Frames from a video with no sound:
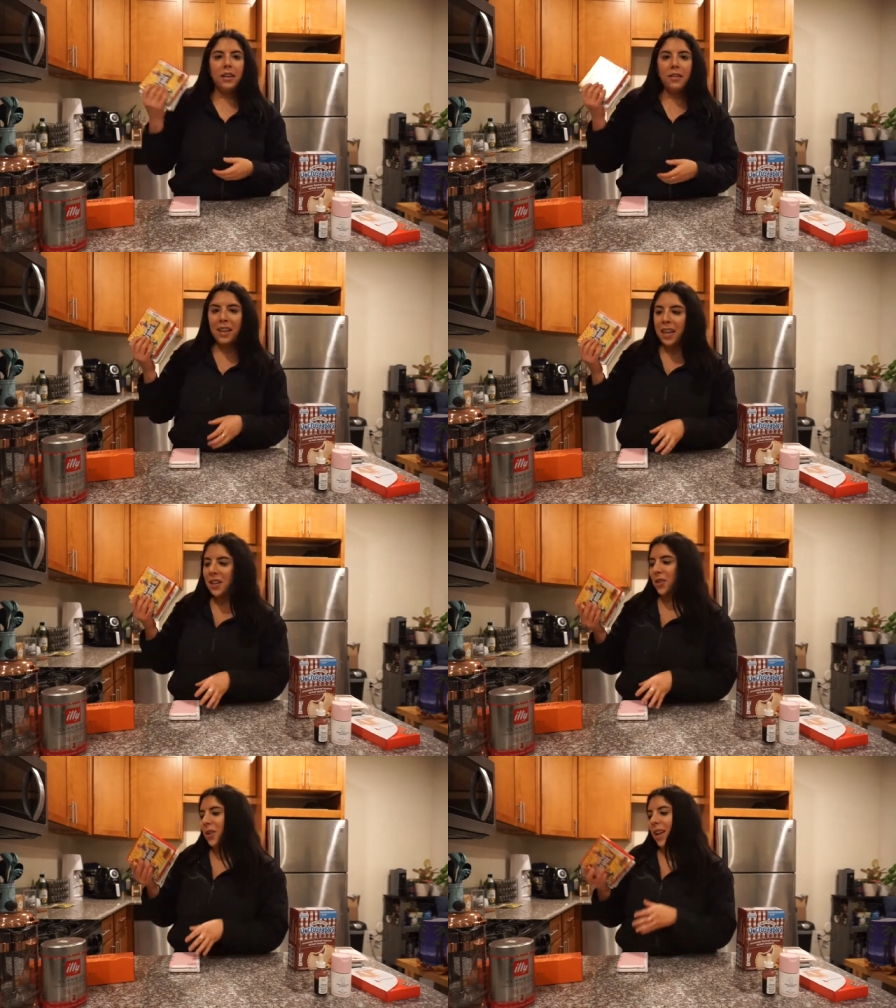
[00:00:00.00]

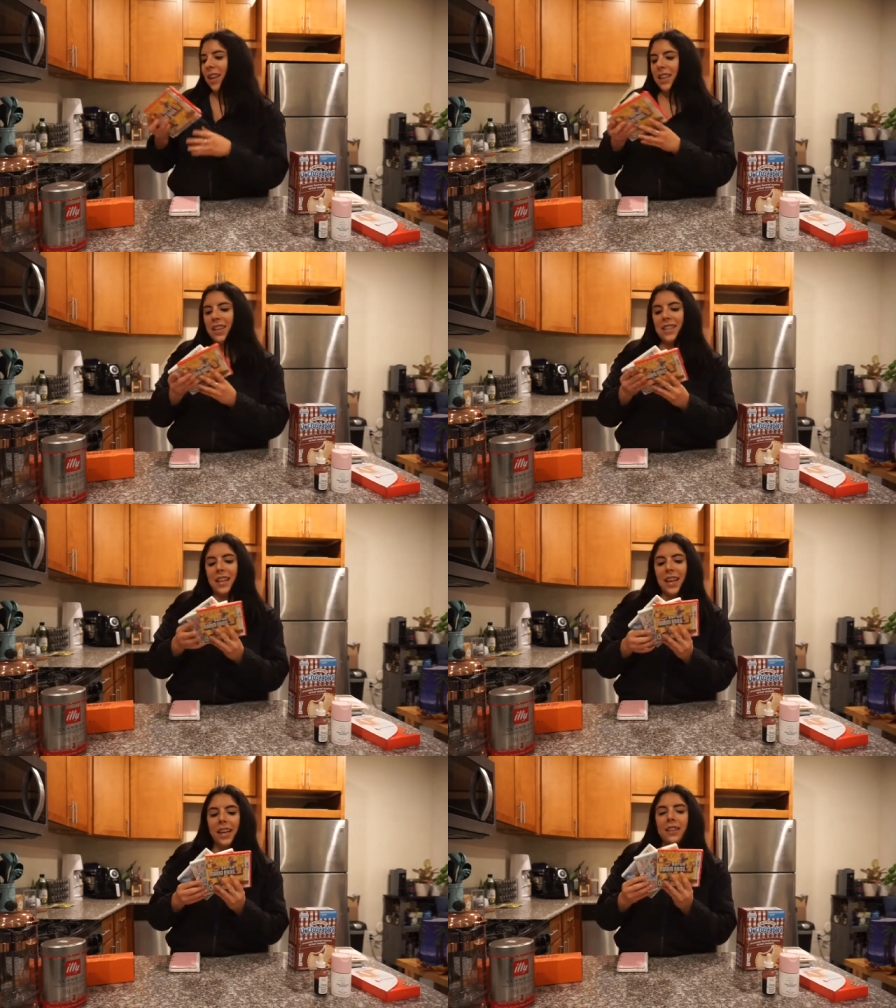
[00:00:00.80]
really enjoying these
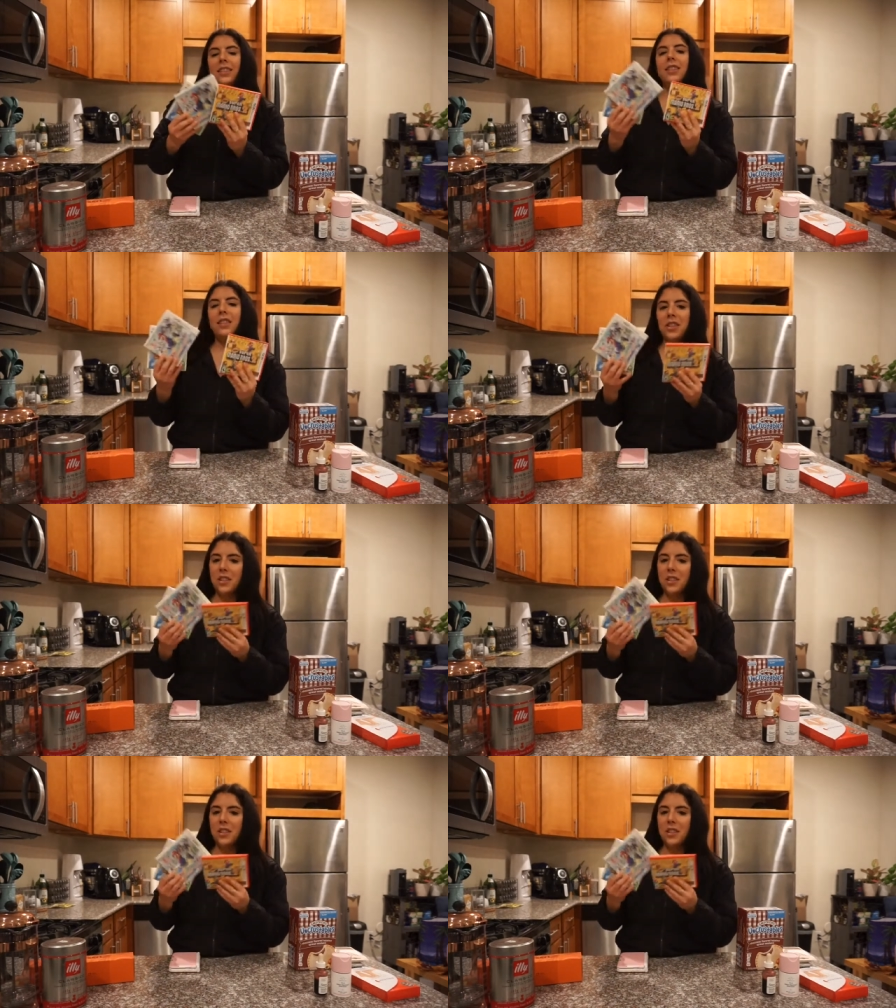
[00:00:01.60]
like little